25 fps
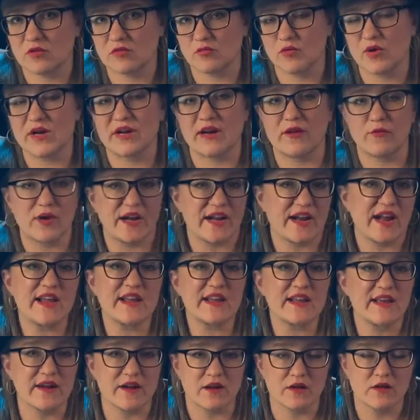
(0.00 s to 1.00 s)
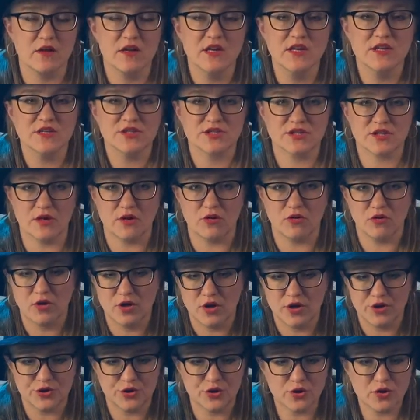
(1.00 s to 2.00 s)
What, what I care. So
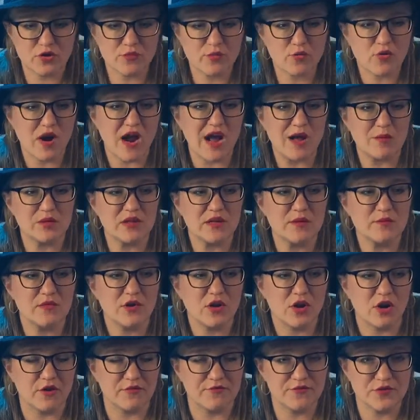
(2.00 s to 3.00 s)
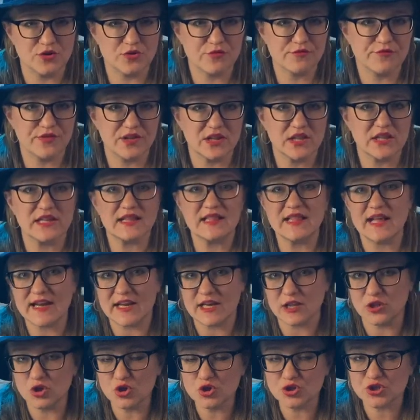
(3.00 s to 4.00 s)
your problem of you feeling like
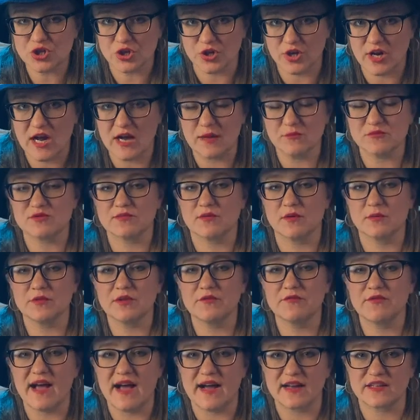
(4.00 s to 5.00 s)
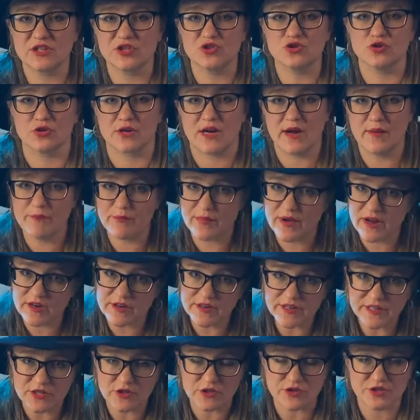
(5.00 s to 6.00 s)
a loser comes from the fact that you're
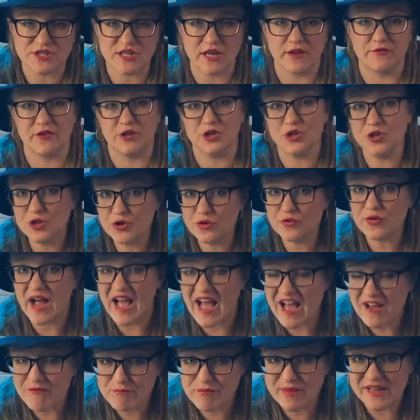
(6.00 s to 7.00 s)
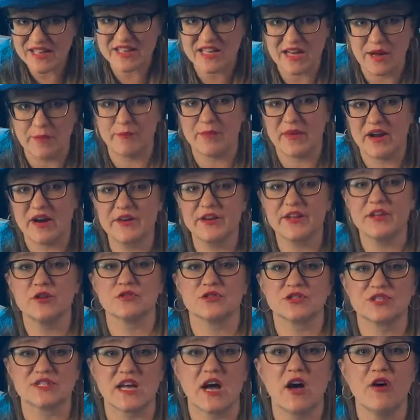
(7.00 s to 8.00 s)
comparing yourself, and you have been comparing
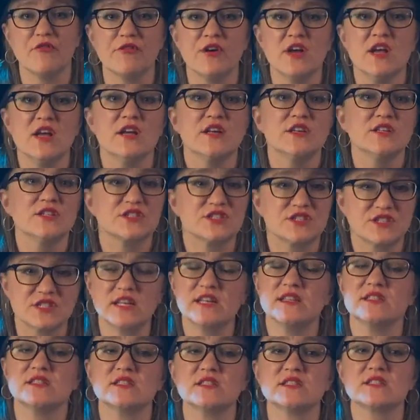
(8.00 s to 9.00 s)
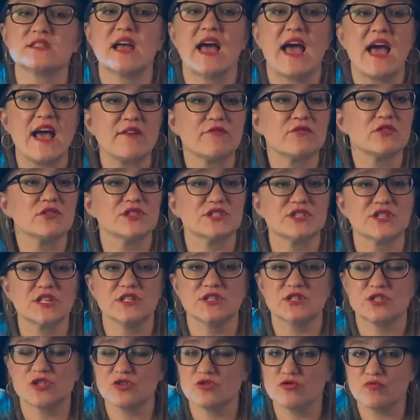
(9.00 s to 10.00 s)
yourself since ever
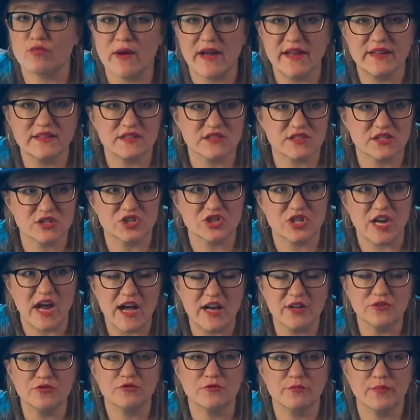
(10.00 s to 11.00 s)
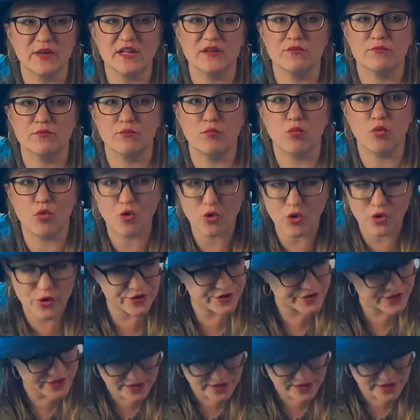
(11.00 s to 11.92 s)
since you went as a child. You've been bored